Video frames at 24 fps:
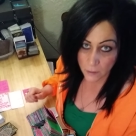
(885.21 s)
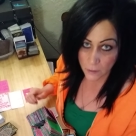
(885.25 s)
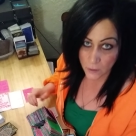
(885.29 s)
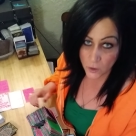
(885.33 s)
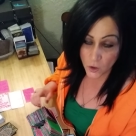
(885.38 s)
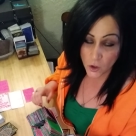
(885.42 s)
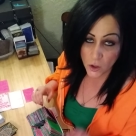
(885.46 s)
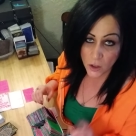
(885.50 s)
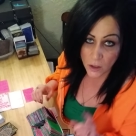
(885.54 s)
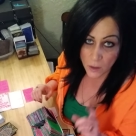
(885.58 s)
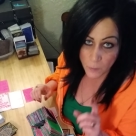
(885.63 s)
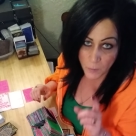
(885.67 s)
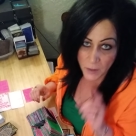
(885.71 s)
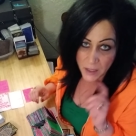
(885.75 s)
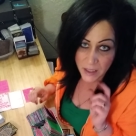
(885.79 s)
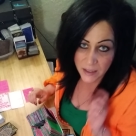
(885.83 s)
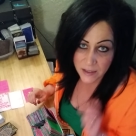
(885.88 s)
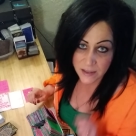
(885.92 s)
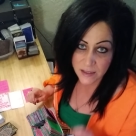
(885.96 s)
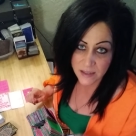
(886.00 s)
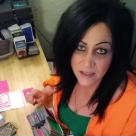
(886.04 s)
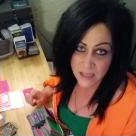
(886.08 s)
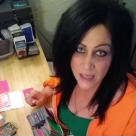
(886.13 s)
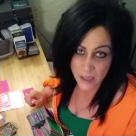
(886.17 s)
You're gonna be
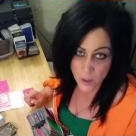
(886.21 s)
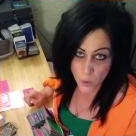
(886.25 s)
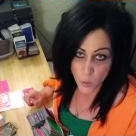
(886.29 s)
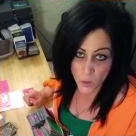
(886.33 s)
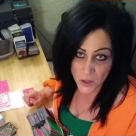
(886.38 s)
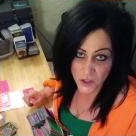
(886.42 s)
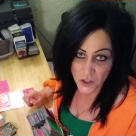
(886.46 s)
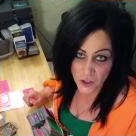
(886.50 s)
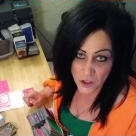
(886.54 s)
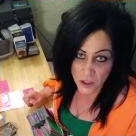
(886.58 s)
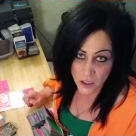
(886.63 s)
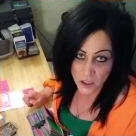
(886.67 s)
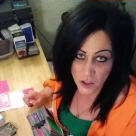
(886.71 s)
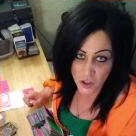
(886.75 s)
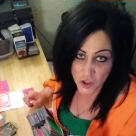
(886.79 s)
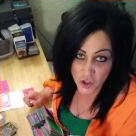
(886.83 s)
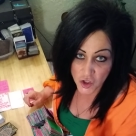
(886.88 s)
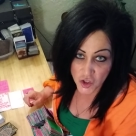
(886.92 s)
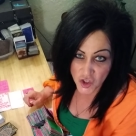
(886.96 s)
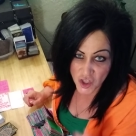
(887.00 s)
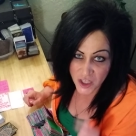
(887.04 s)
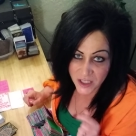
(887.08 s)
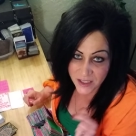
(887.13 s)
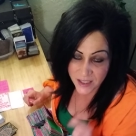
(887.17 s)
extinguished,
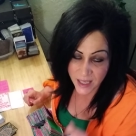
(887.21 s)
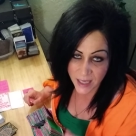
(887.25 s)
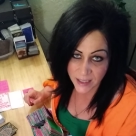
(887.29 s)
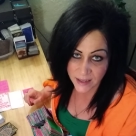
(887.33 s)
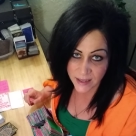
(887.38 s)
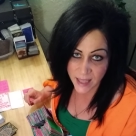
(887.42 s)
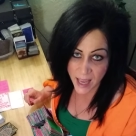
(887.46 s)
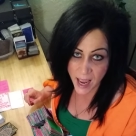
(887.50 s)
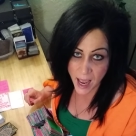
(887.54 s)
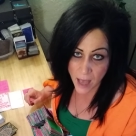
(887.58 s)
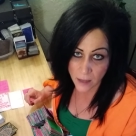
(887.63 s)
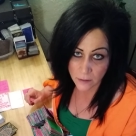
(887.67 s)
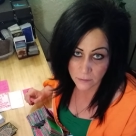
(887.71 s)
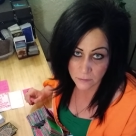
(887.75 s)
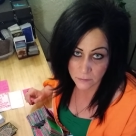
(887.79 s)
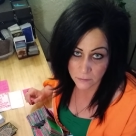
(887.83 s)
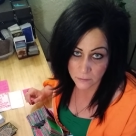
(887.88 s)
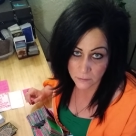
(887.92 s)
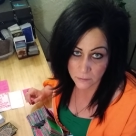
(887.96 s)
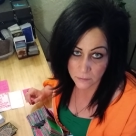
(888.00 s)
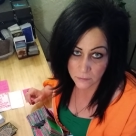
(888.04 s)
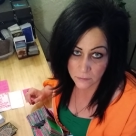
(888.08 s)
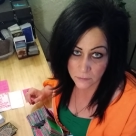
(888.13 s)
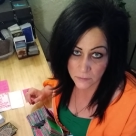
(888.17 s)
just like that
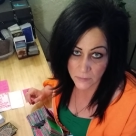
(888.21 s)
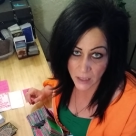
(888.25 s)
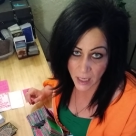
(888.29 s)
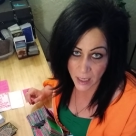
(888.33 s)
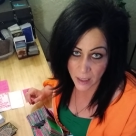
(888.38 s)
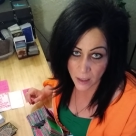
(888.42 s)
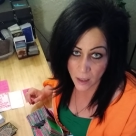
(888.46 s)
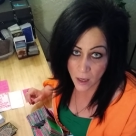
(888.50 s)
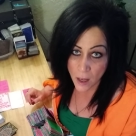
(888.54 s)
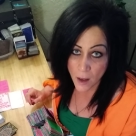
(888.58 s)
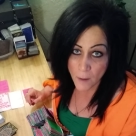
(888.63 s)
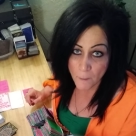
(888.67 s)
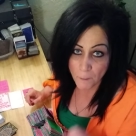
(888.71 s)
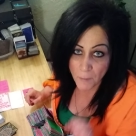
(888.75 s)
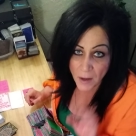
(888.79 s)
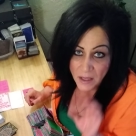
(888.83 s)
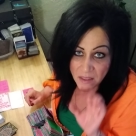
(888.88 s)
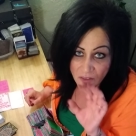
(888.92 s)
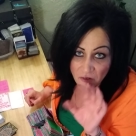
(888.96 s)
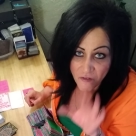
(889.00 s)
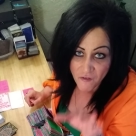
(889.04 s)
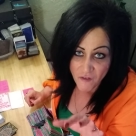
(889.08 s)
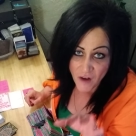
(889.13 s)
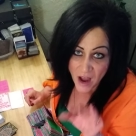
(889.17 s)
okay, by
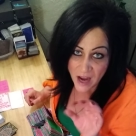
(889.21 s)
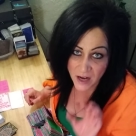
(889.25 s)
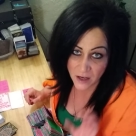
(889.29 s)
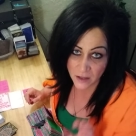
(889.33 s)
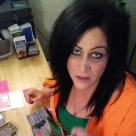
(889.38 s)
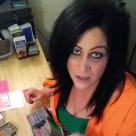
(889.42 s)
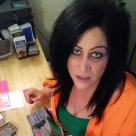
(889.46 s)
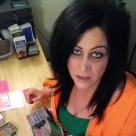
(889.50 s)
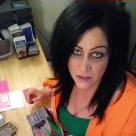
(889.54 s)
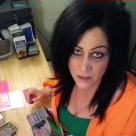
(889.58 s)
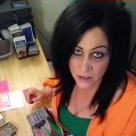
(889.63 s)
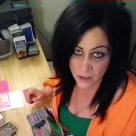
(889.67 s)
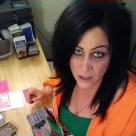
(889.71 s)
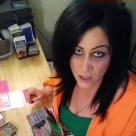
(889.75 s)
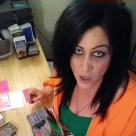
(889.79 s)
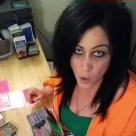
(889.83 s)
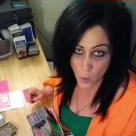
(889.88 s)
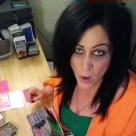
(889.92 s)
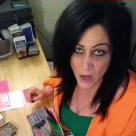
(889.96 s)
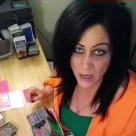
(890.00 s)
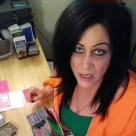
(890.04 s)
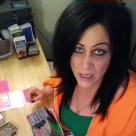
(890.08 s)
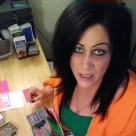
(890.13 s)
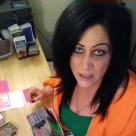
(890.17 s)
the fire that's going to
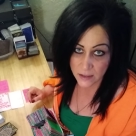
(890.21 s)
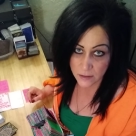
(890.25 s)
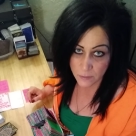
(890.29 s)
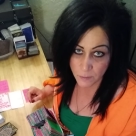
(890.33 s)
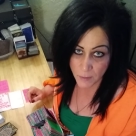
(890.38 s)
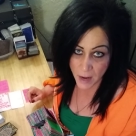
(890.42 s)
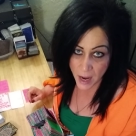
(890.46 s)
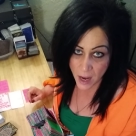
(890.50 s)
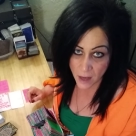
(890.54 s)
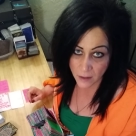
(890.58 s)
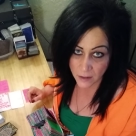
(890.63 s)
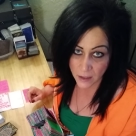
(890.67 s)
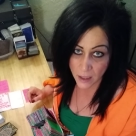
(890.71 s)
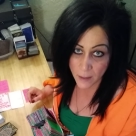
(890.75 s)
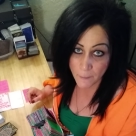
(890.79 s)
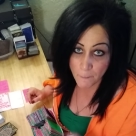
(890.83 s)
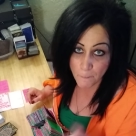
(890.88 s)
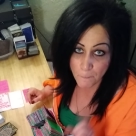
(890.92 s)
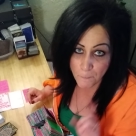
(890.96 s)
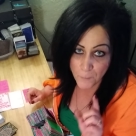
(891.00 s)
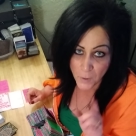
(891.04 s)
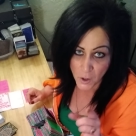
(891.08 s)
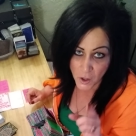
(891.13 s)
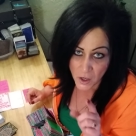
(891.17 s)
go out of his mouth
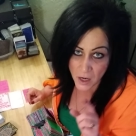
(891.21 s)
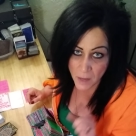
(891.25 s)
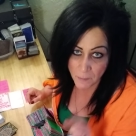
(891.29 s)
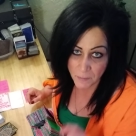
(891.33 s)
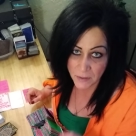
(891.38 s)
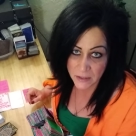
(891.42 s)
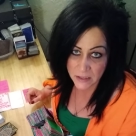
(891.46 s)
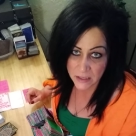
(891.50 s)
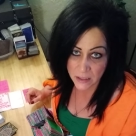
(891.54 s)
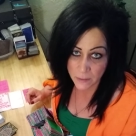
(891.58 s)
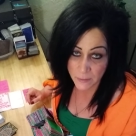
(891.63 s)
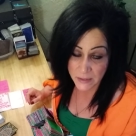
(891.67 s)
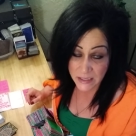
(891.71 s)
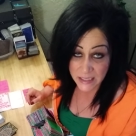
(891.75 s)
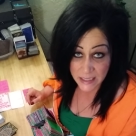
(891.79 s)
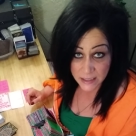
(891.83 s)
and burn up his enemies.